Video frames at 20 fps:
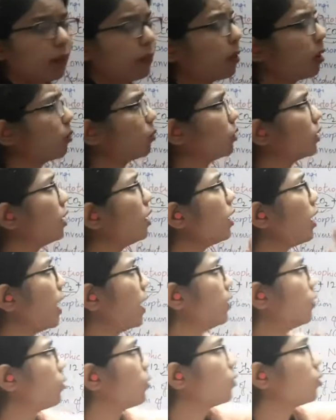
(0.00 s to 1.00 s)
about the
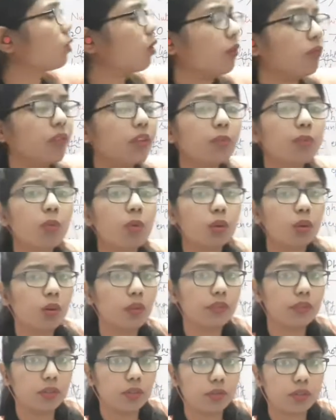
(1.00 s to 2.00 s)
heterotrophic mode
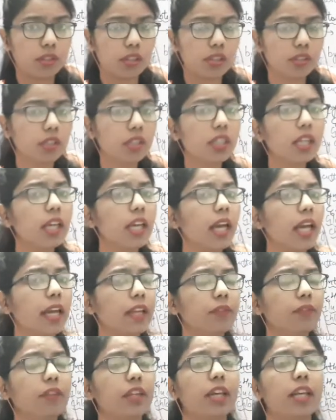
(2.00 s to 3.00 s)
of nutrition,
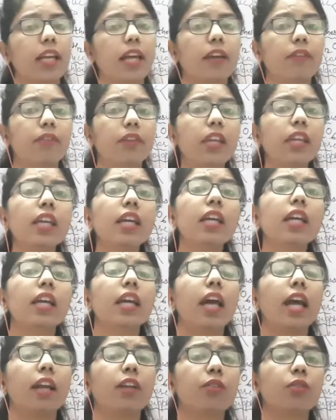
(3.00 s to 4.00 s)
and we are having
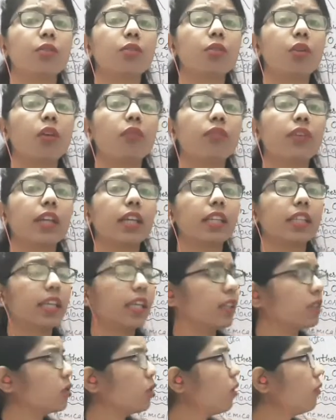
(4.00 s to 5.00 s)
heterotrophic in
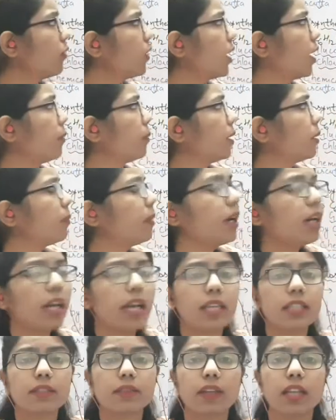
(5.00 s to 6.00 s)
case of amoeba
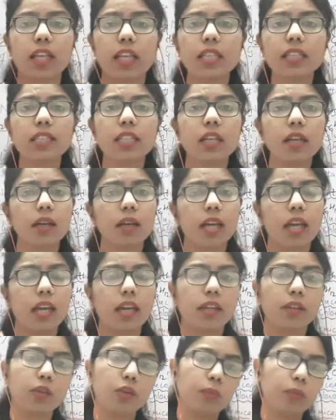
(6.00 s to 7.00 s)
as well as
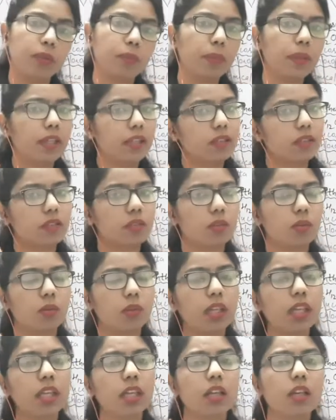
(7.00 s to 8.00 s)
human beings.
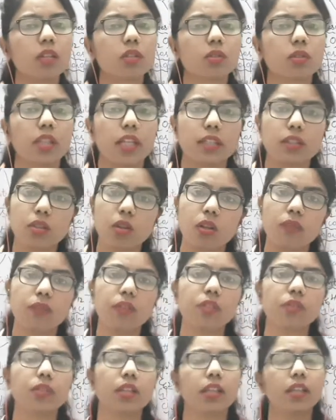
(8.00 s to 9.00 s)
Okay, so that's all for
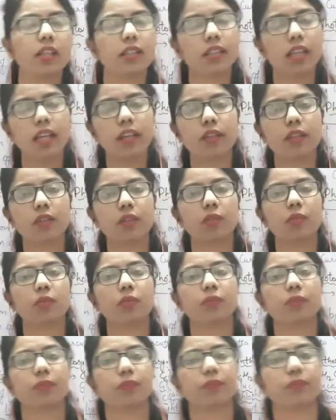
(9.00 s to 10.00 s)
today. Thank you.